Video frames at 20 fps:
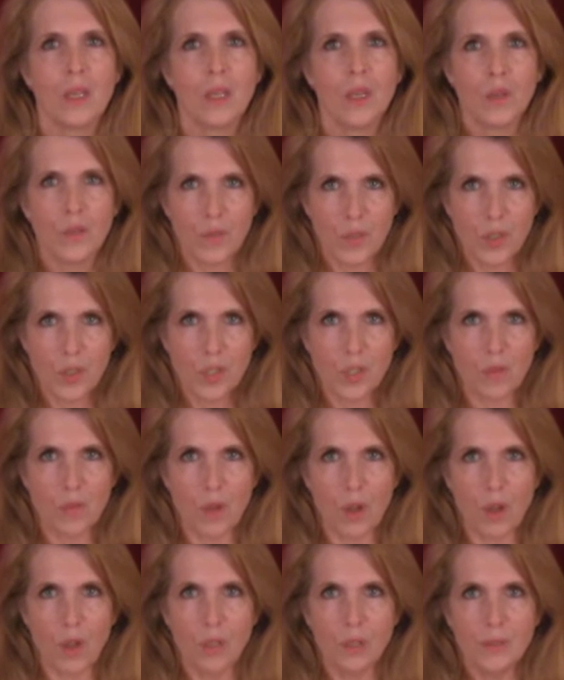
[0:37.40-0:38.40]
First of
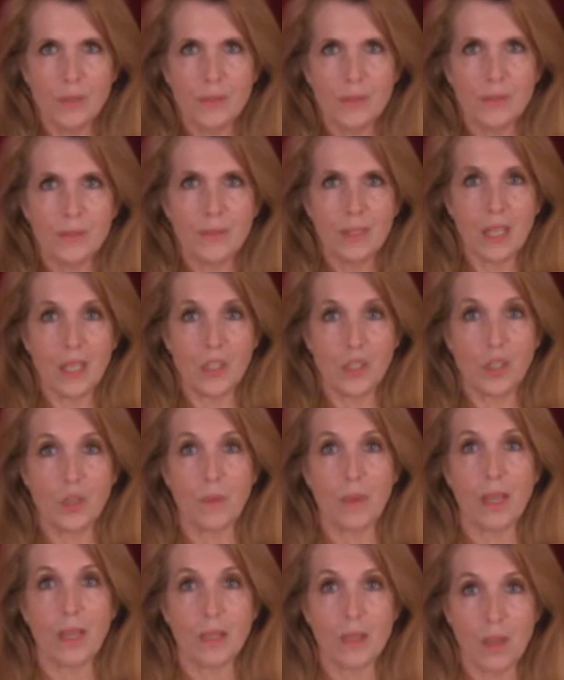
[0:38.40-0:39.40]
all, as you
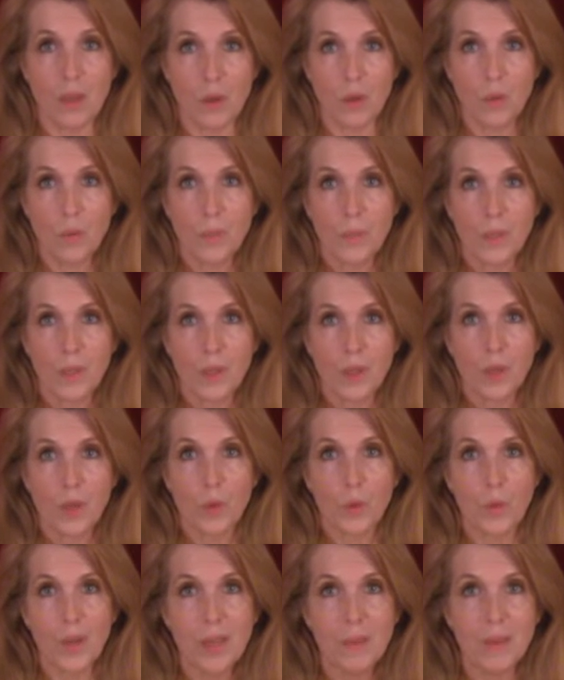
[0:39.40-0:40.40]
might know,
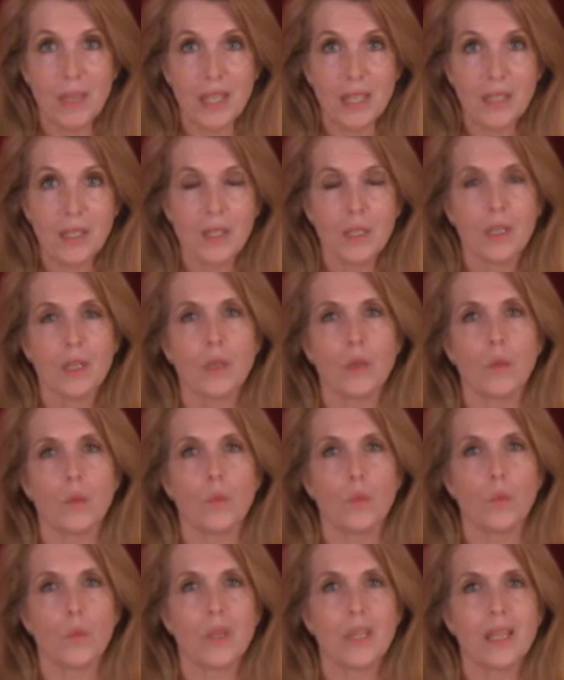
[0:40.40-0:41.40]
women,
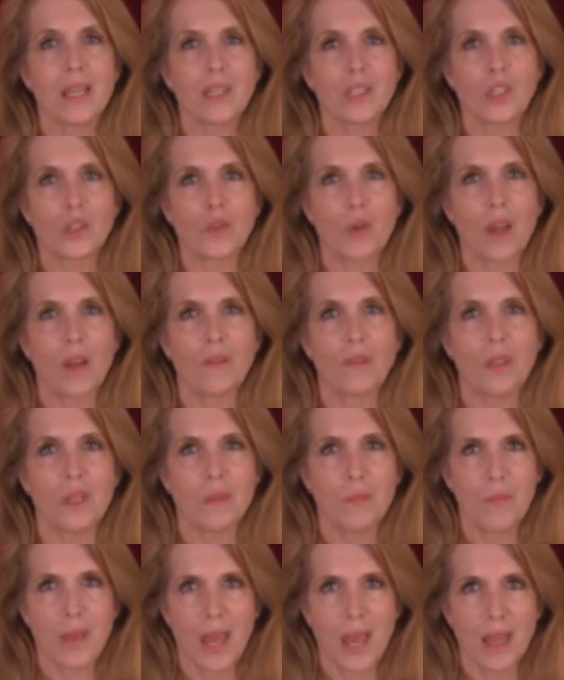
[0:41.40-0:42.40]
we like to travel
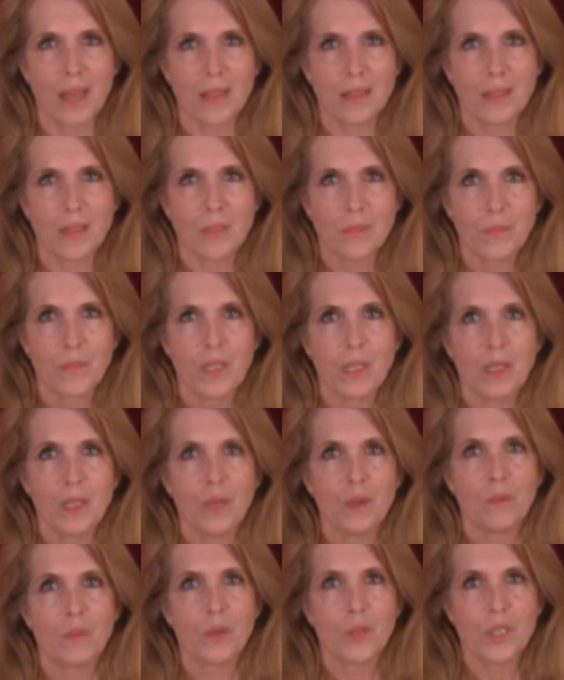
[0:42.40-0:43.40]
in packs,
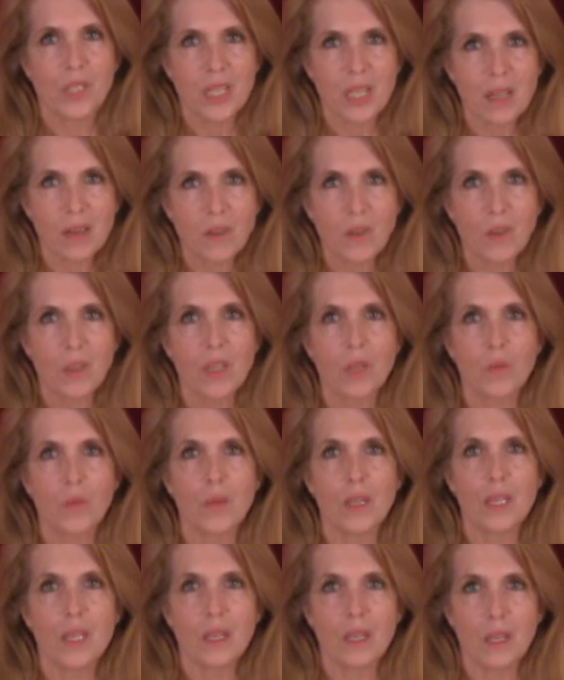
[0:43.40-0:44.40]
particularly
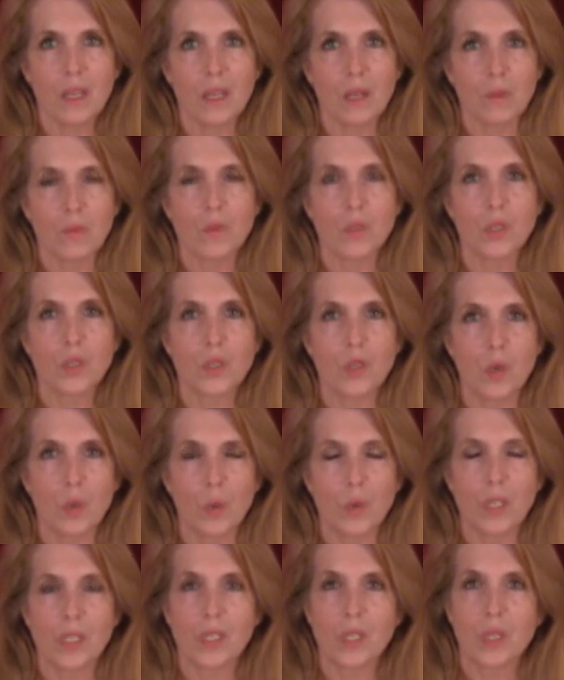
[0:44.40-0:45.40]
when it comes
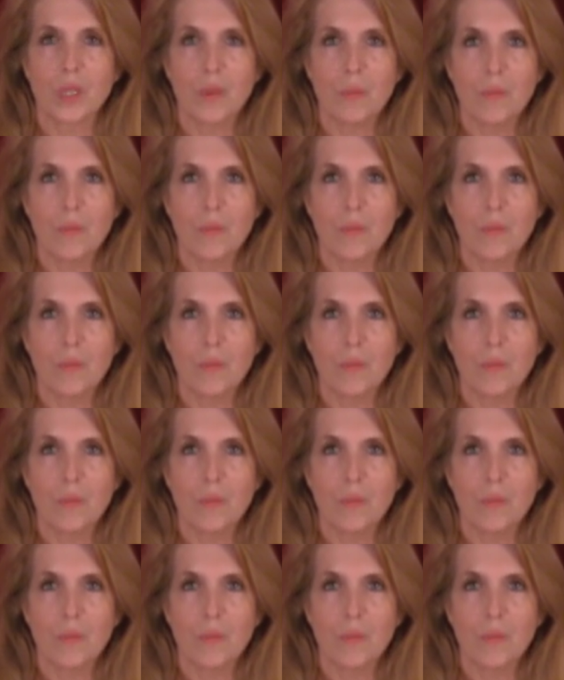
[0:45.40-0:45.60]
going to the